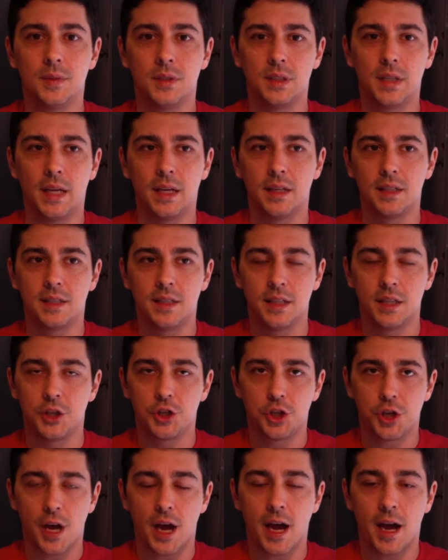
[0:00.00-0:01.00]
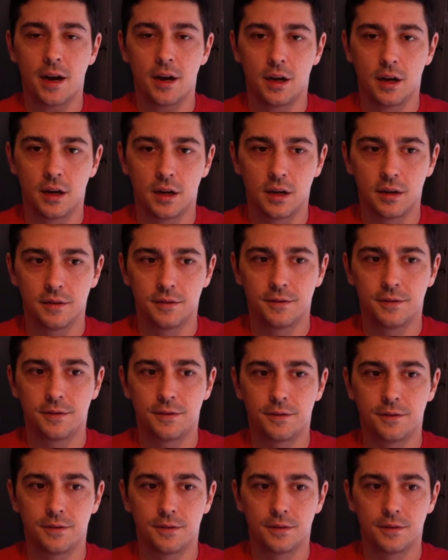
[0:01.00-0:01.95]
getting to see the shot of